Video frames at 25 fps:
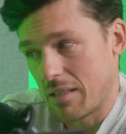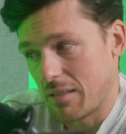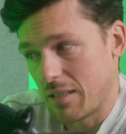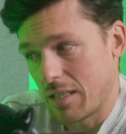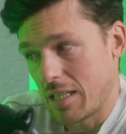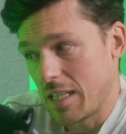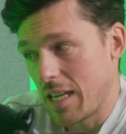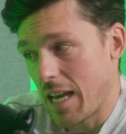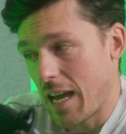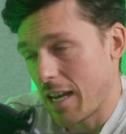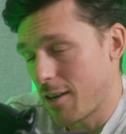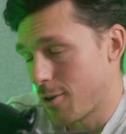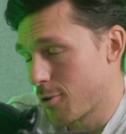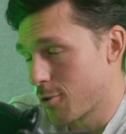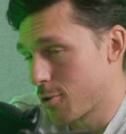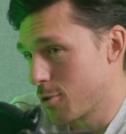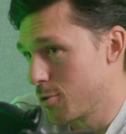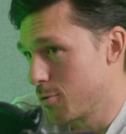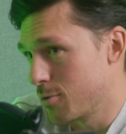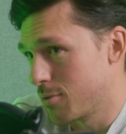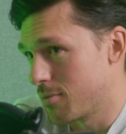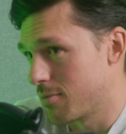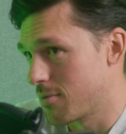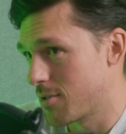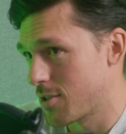he had no
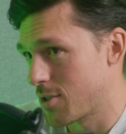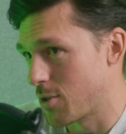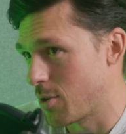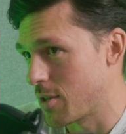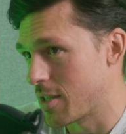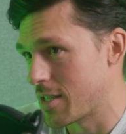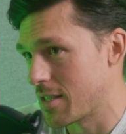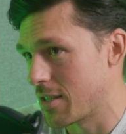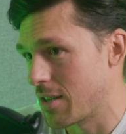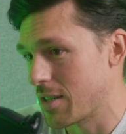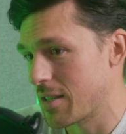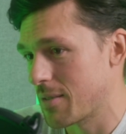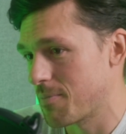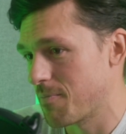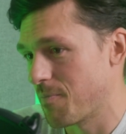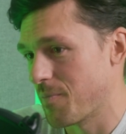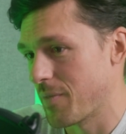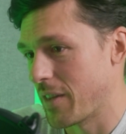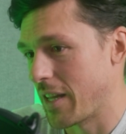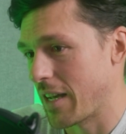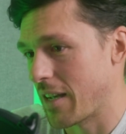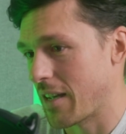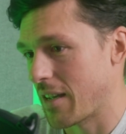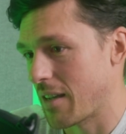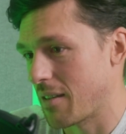clue. So it's not
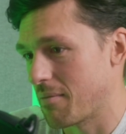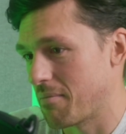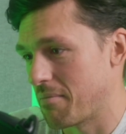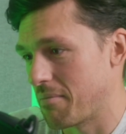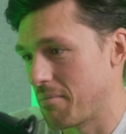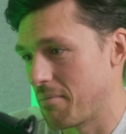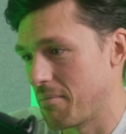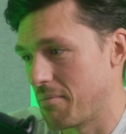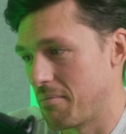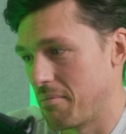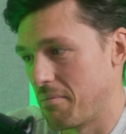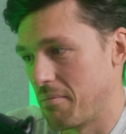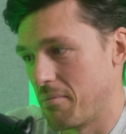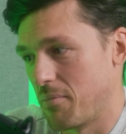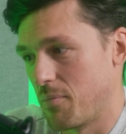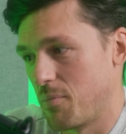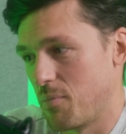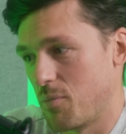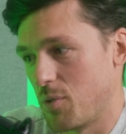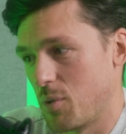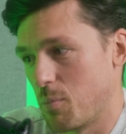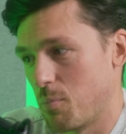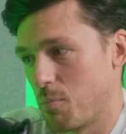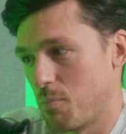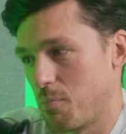like
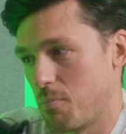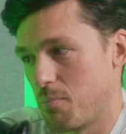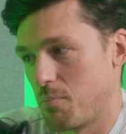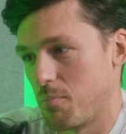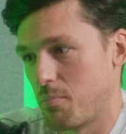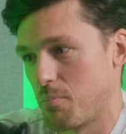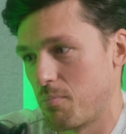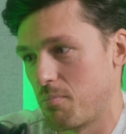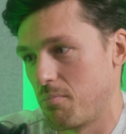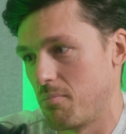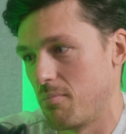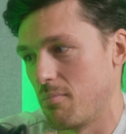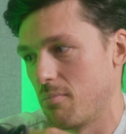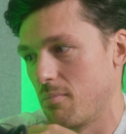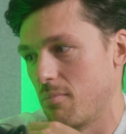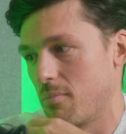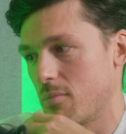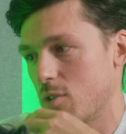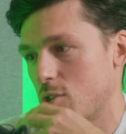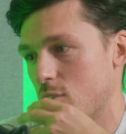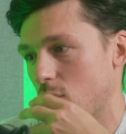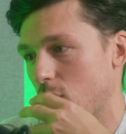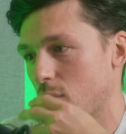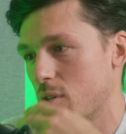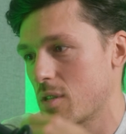the
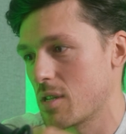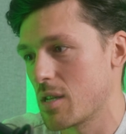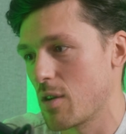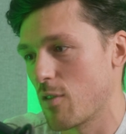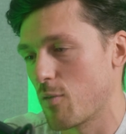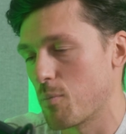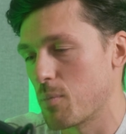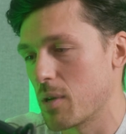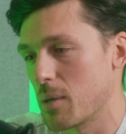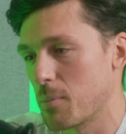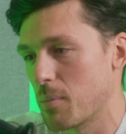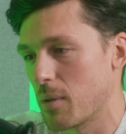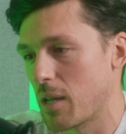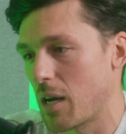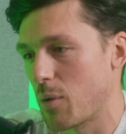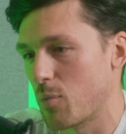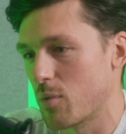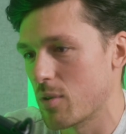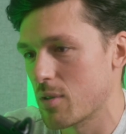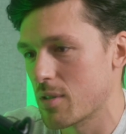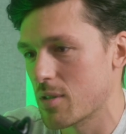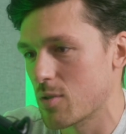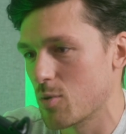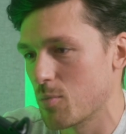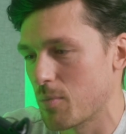majority of people, I
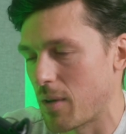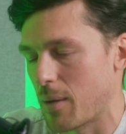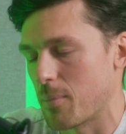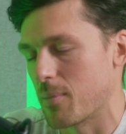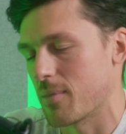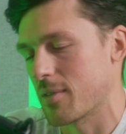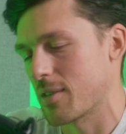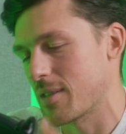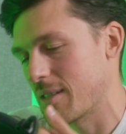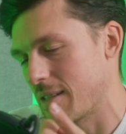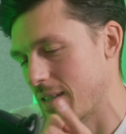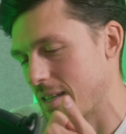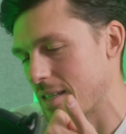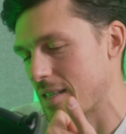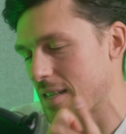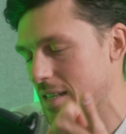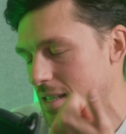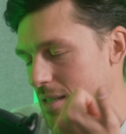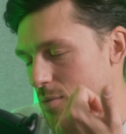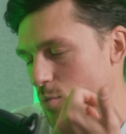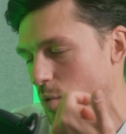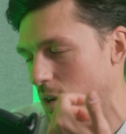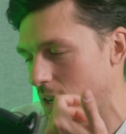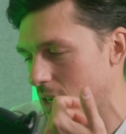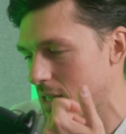would assume.
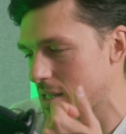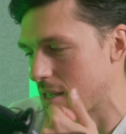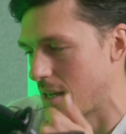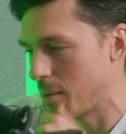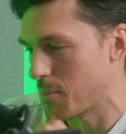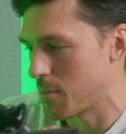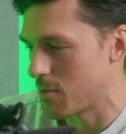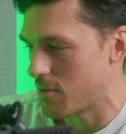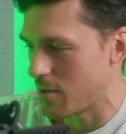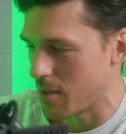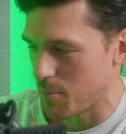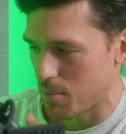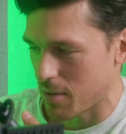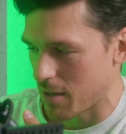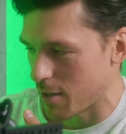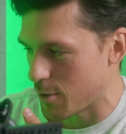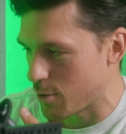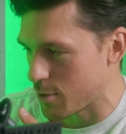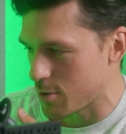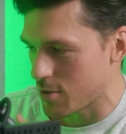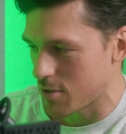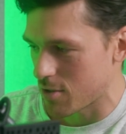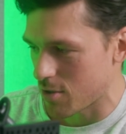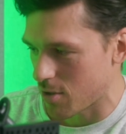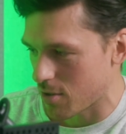That's one example, right? But I
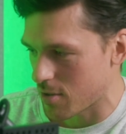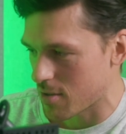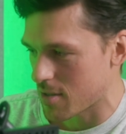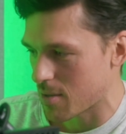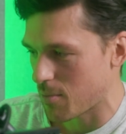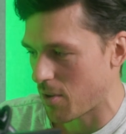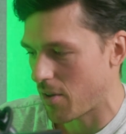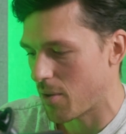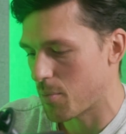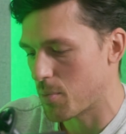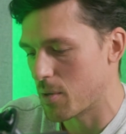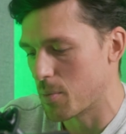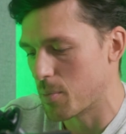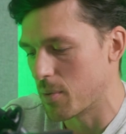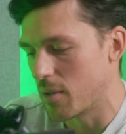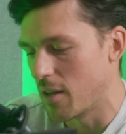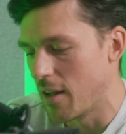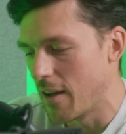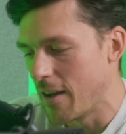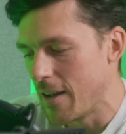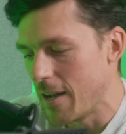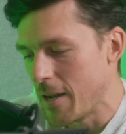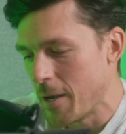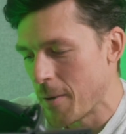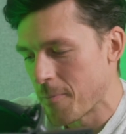also talked to some other people.
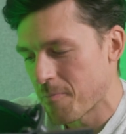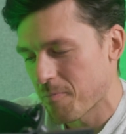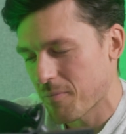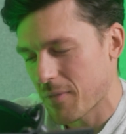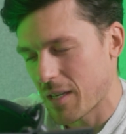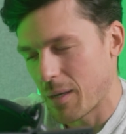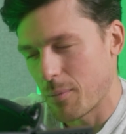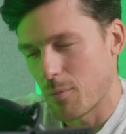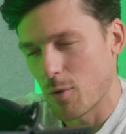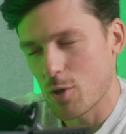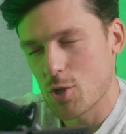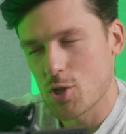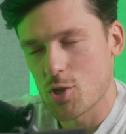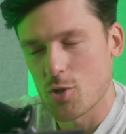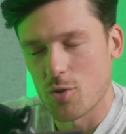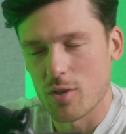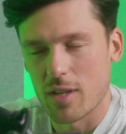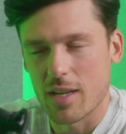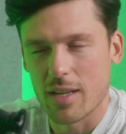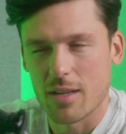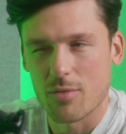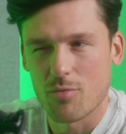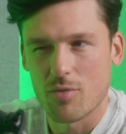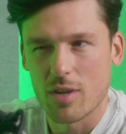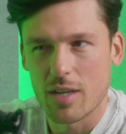I'm not sure
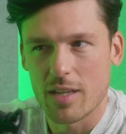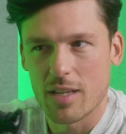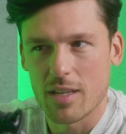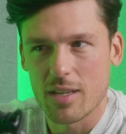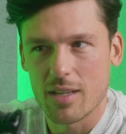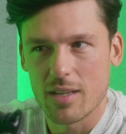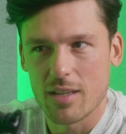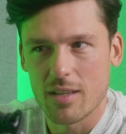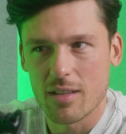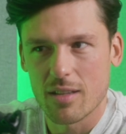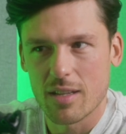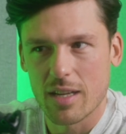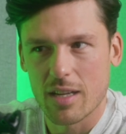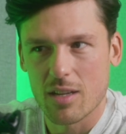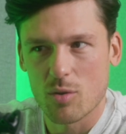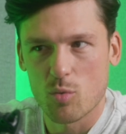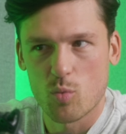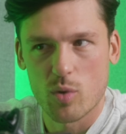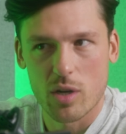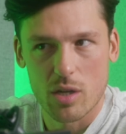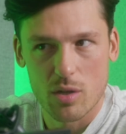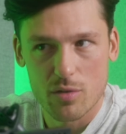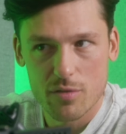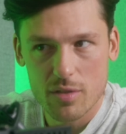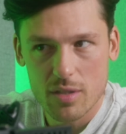they're really like
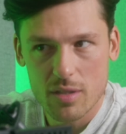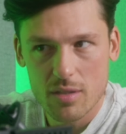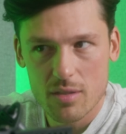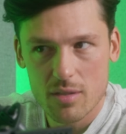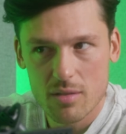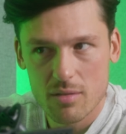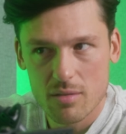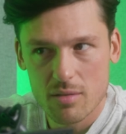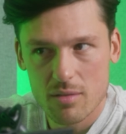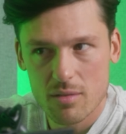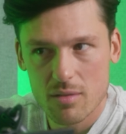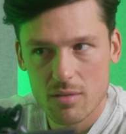aware of it.